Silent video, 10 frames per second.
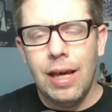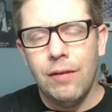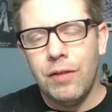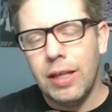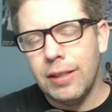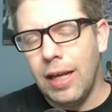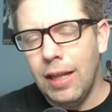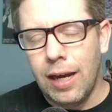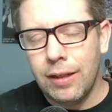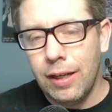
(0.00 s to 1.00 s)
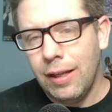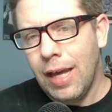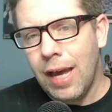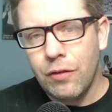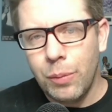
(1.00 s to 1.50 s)
if they stay locked in.
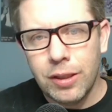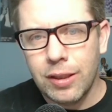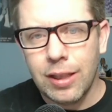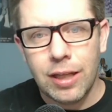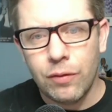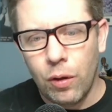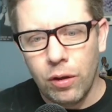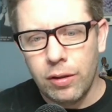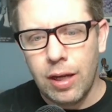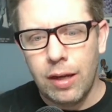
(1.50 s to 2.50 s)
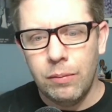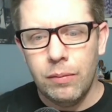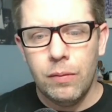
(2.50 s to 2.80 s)
They have to be successful all the time.